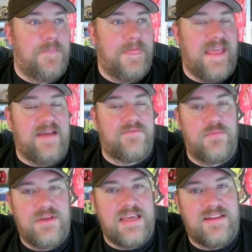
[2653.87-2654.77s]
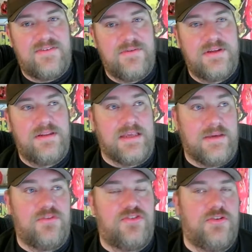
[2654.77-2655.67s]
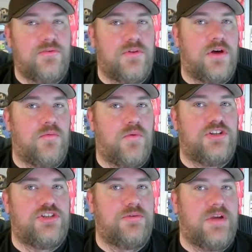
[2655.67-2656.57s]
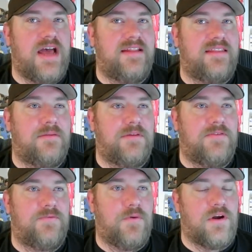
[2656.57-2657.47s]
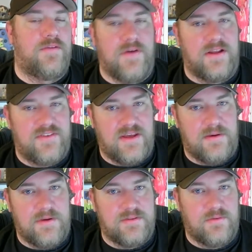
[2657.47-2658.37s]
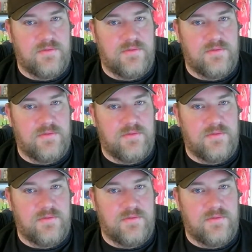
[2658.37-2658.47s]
after we get to it, like it was too long once you got there before he finds out about the